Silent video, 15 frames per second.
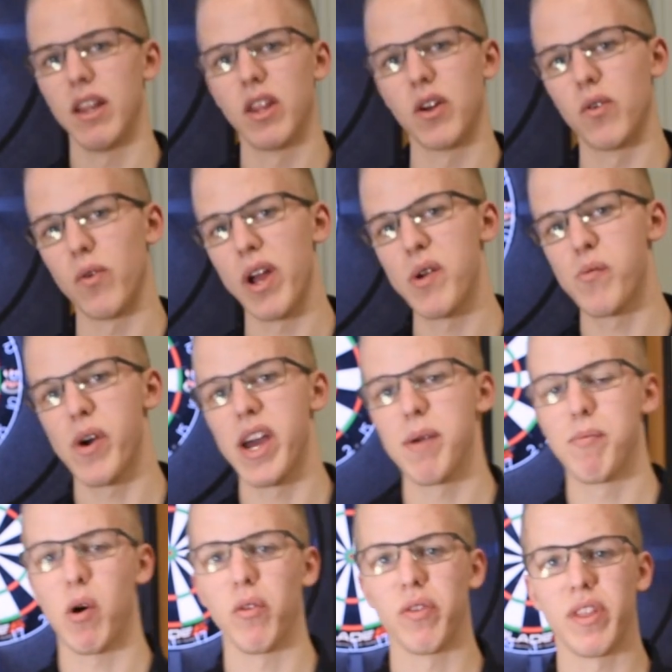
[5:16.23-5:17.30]
The great way
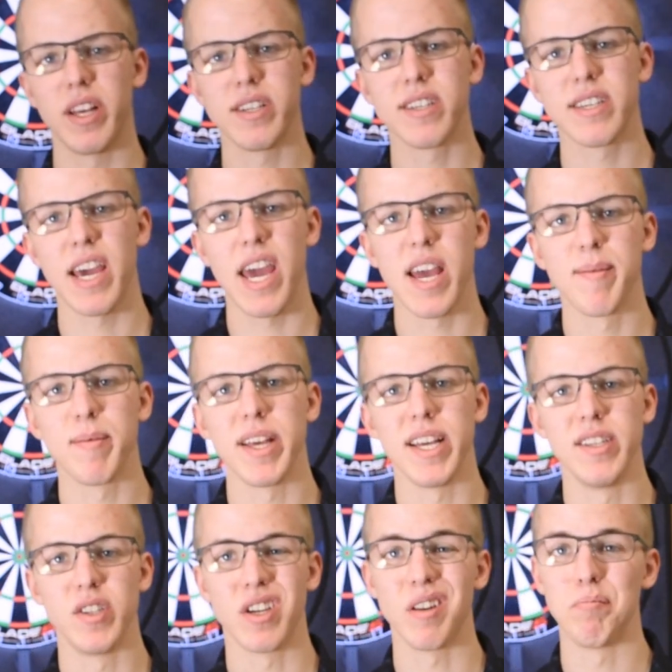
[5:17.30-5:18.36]
about this game
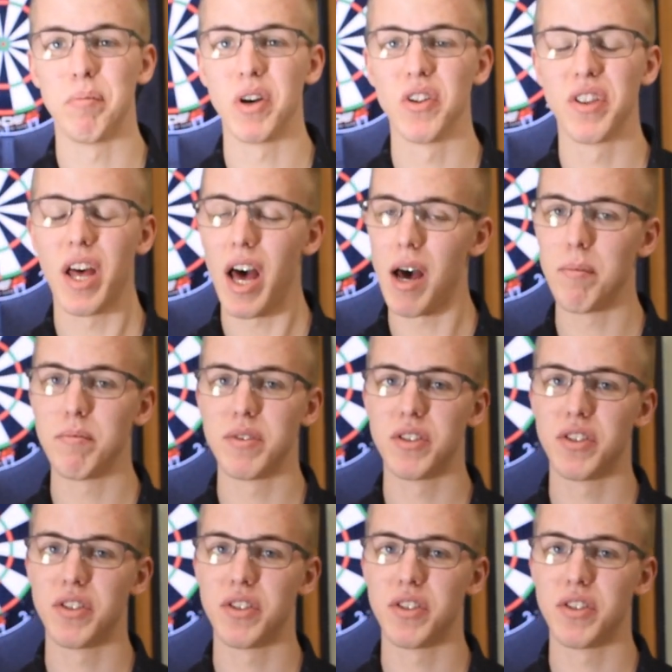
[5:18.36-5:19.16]
is you can build up